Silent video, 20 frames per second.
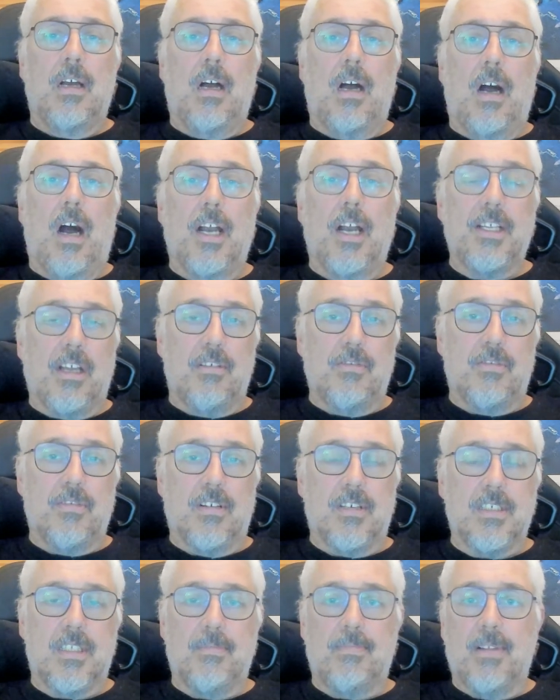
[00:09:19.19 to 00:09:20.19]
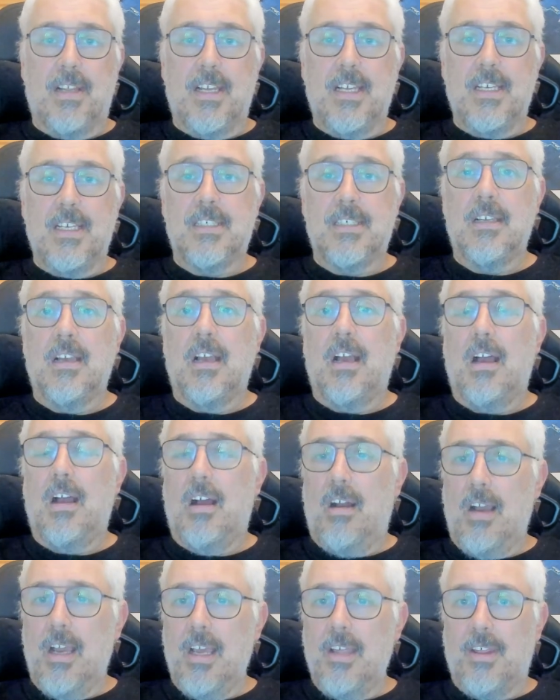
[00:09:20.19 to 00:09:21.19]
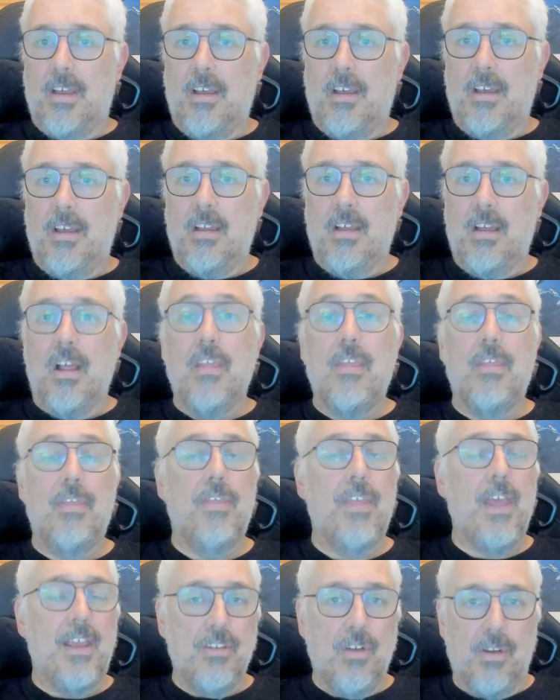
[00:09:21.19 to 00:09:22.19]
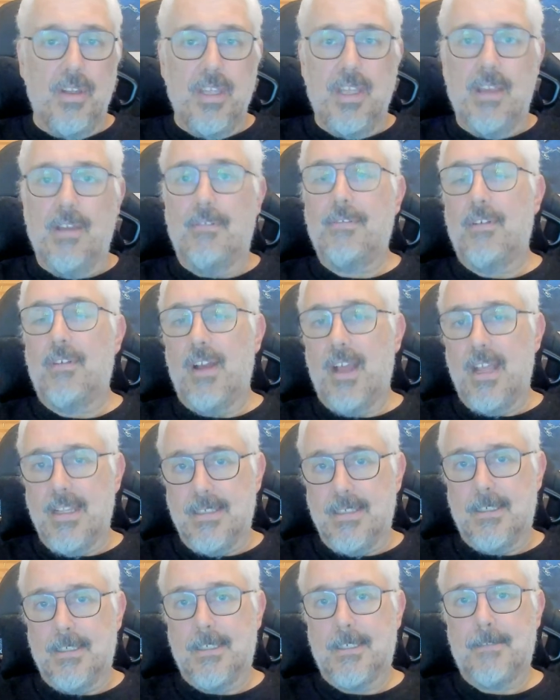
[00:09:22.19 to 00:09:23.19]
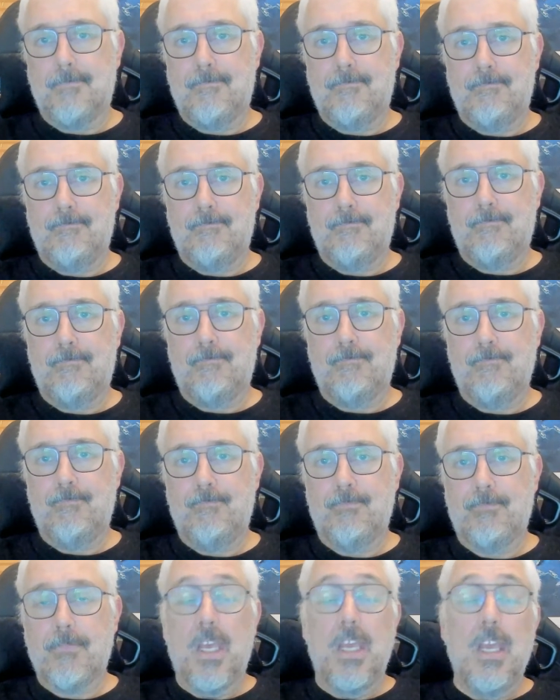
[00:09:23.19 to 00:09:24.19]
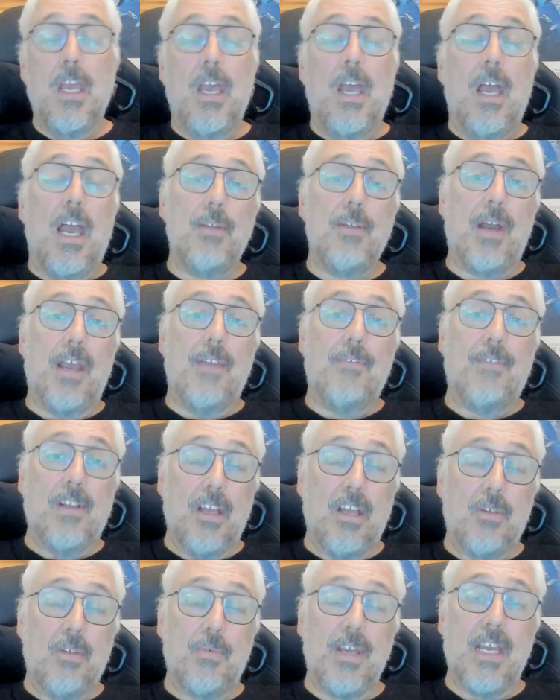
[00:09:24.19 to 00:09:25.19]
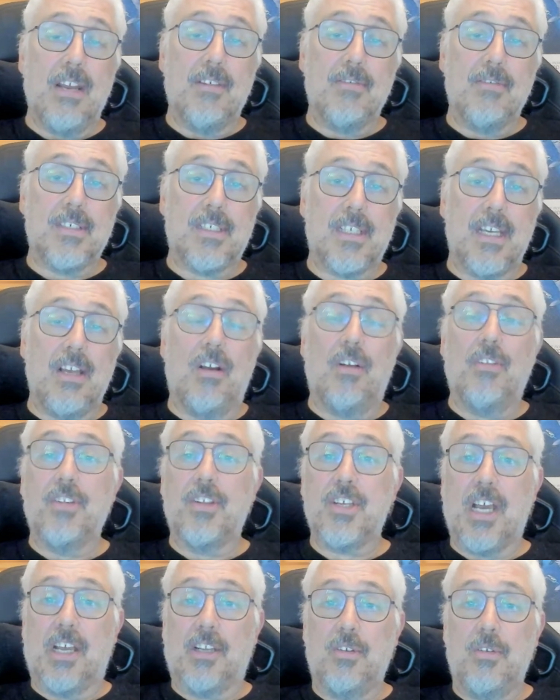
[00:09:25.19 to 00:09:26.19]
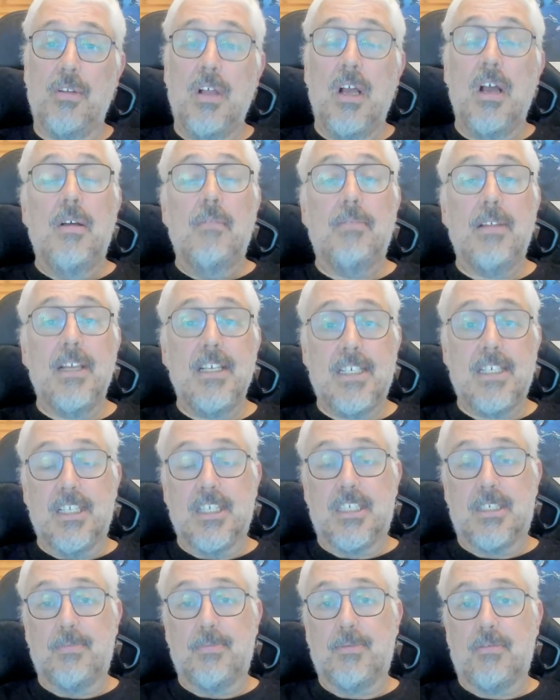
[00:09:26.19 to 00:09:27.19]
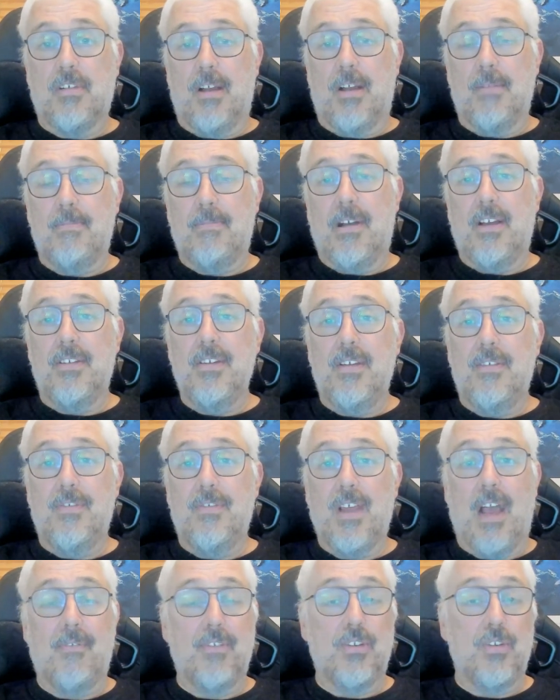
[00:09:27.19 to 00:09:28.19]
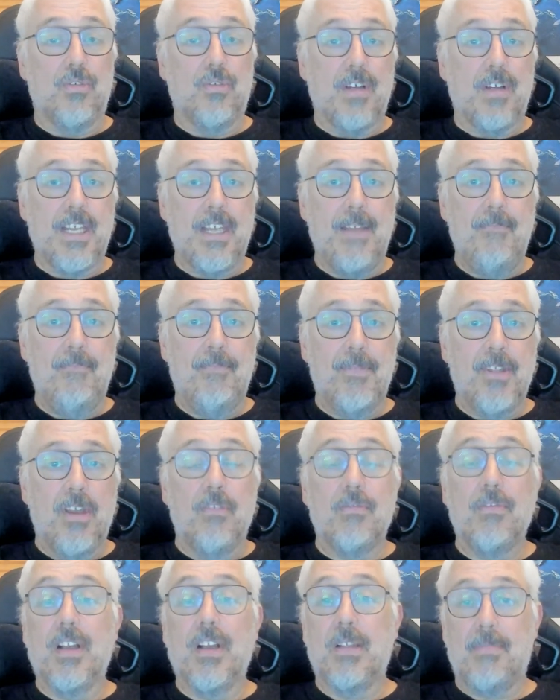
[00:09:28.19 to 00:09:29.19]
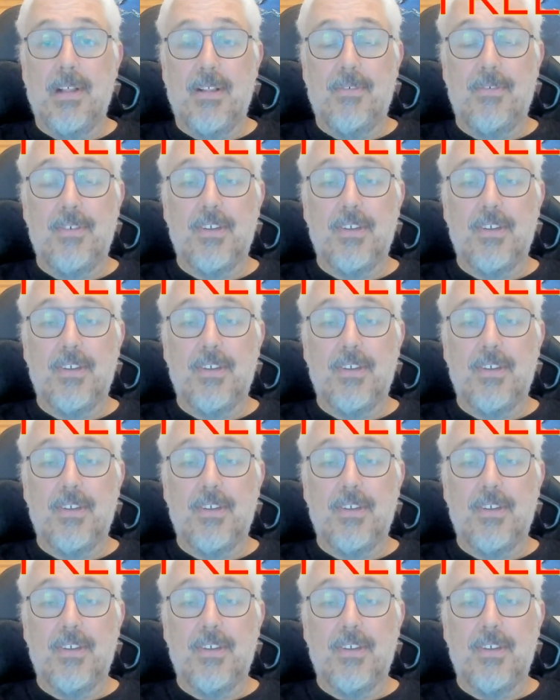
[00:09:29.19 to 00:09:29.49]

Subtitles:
I don't trust the police either. They're not your friends. Anyway, if you like what you hear and see on the channel, please hit the subscribe button if you haven't already. Ring the bell for